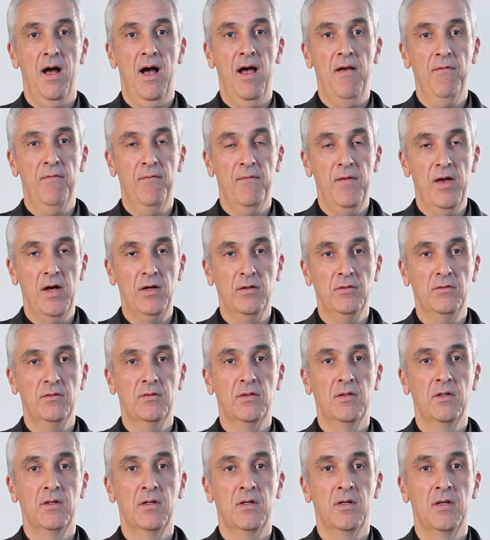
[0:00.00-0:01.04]
I
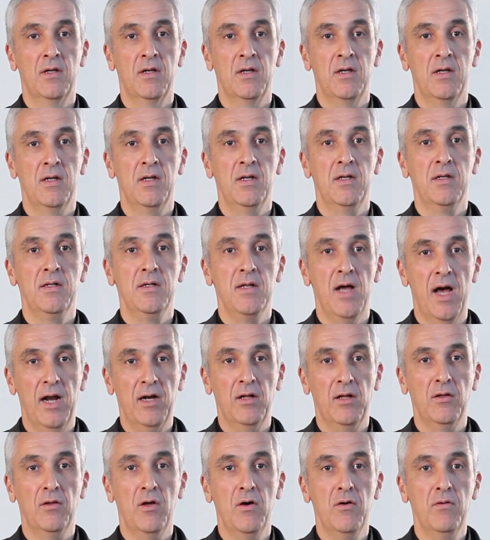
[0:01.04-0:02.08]
felt not
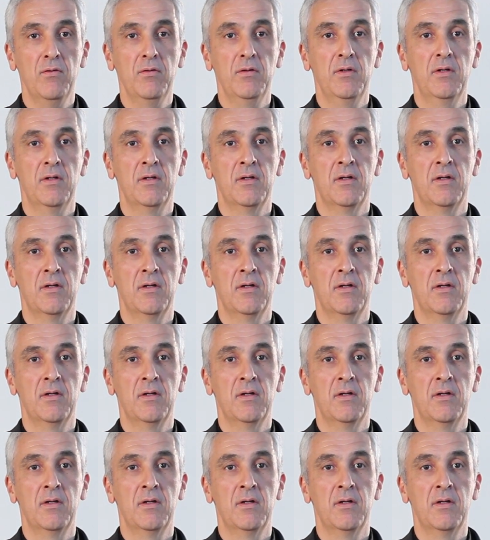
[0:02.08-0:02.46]
alone.